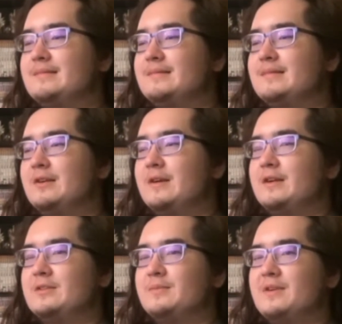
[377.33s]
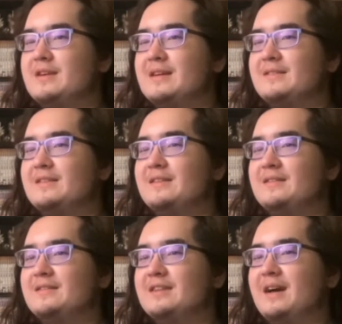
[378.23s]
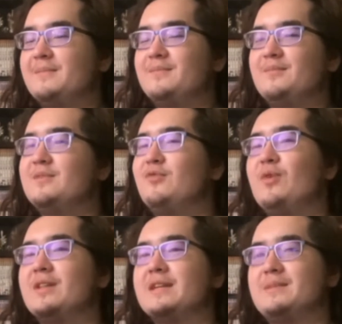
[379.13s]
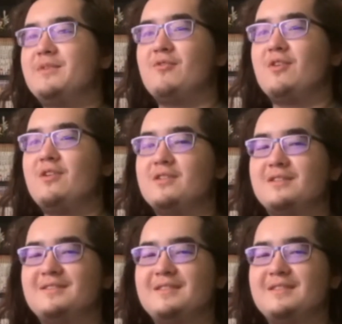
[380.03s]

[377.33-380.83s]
you know what, I'll just put it out there. I'm willing to be wrong,